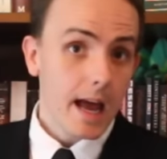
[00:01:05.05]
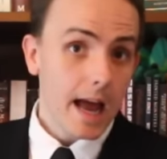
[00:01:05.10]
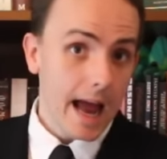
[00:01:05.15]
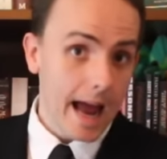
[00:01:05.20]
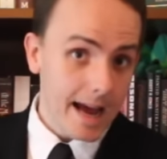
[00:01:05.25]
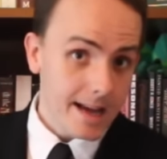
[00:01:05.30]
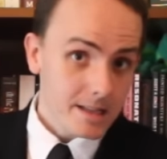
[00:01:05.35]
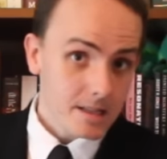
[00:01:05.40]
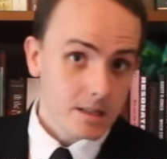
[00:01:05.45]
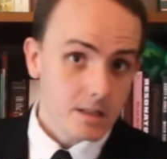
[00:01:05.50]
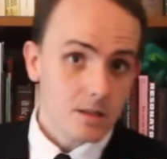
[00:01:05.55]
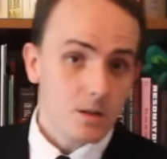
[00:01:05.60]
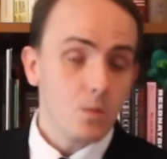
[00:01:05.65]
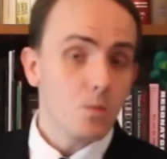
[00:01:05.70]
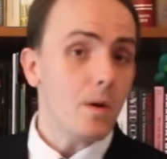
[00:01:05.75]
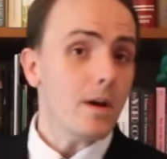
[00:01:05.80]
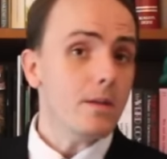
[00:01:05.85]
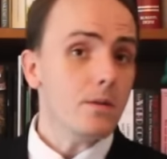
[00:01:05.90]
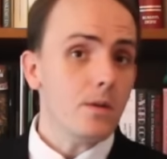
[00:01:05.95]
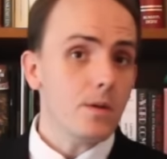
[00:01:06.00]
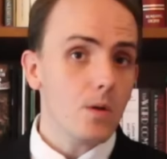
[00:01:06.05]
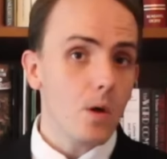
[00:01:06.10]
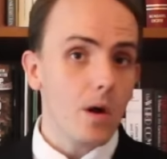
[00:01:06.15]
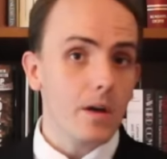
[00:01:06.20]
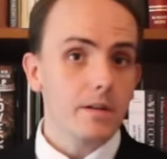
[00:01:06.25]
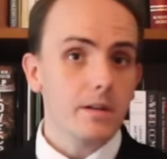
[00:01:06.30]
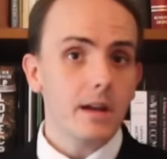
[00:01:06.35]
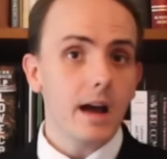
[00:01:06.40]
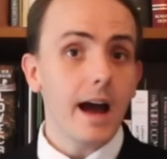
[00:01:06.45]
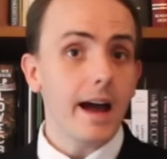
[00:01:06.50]
asks whether or
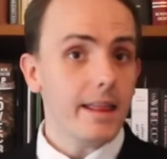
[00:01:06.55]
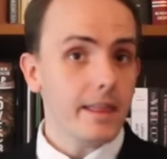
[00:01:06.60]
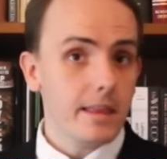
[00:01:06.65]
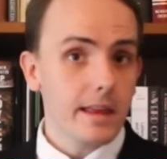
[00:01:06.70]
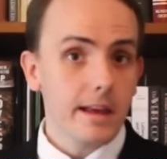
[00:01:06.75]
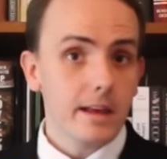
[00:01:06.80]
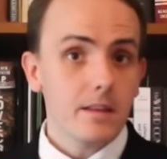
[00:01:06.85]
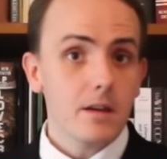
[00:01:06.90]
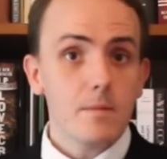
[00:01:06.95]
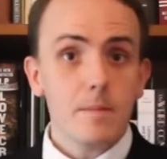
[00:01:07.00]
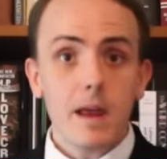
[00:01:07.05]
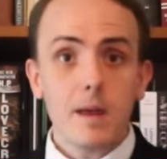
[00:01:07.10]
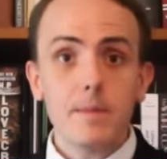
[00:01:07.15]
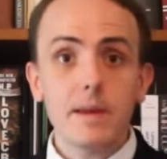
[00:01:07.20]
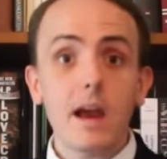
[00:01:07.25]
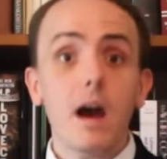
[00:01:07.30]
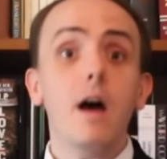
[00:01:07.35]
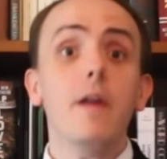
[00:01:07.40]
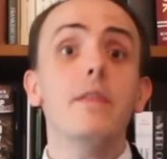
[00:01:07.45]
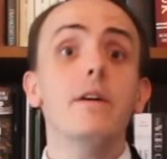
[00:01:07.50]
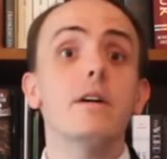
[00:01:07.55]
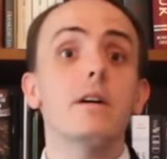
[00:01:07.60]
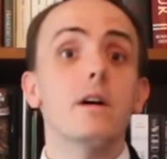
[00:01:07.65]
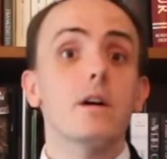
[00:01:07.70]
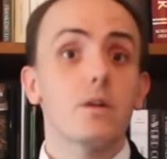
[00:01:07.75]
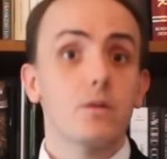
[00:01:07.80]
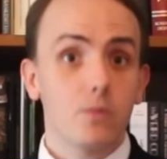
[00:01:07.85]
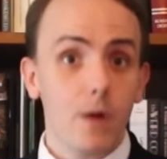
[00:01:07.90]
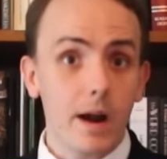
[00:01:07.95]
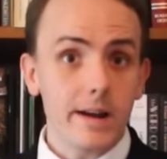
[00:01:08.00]
not I think there may be other
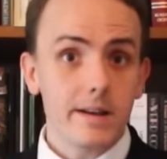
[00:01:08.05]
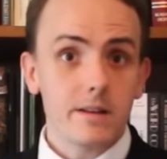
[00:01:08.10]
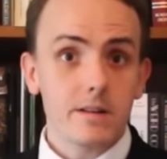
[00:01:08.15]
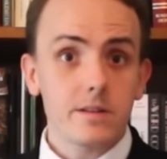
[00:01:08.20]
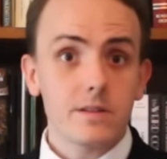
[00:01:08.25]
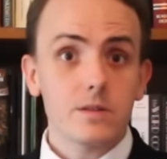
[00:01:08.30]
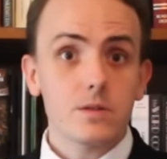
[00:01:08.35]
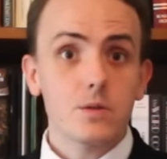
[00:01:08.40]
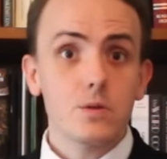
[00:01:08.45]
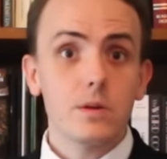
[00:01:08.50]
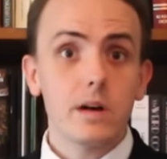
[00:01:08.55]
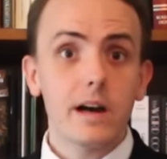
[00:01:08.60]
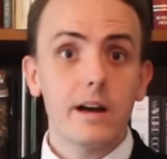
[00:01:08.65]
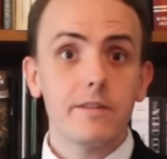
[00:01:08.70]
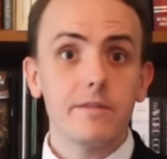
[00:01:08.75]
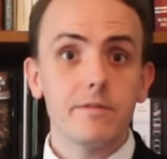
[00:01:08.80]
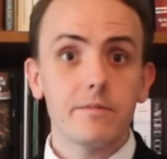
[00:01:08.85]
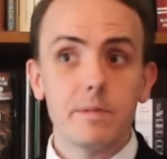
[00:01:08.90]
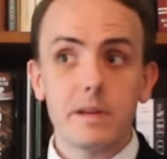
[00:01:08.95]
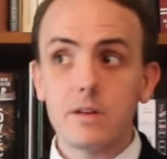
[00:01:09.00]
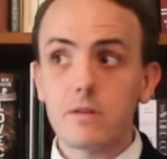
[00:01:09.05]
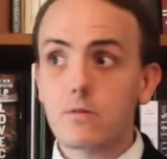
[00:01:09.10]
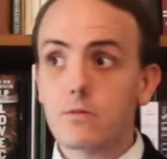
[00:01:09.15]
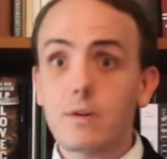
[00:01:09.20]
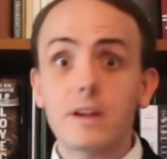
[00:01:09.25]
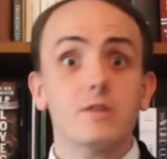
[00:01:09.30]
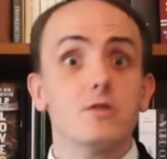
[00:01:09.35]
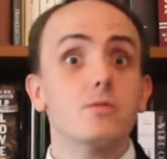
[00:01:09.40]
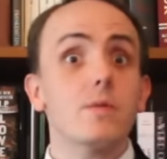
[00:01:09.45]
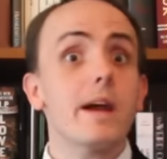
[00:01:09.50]
writers who have been
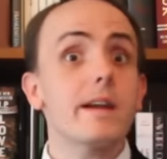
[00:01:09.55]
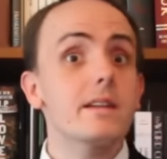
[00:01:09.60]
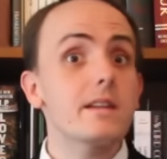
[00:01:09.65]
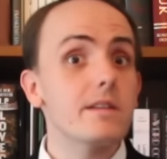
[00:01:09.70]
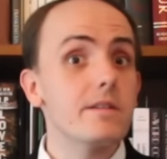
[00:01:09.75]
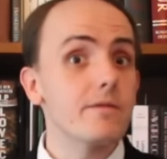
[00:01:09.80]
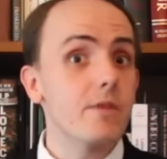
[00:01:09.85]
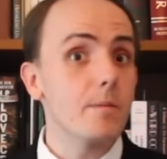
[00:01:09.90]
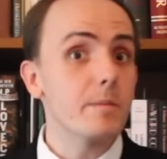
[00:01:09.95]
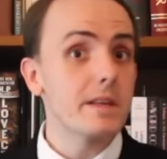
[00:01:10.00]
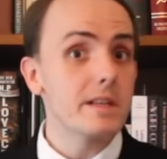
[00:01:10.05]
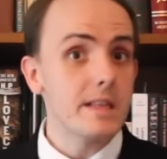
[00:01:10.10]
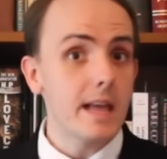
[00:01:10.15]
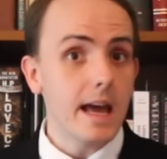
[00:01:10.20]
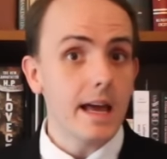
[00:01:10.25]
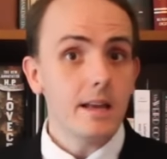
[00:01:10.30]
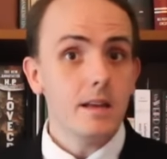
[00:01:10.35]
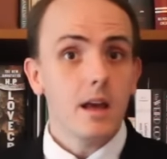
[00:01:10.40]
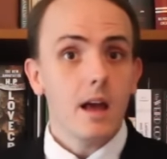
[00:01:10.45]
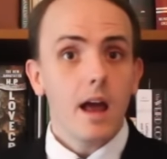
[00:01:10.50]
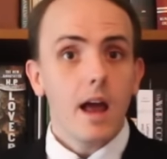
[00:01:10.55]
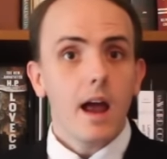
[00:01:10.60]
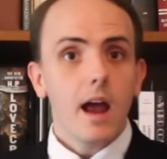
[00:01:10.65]
resurrected from the dead,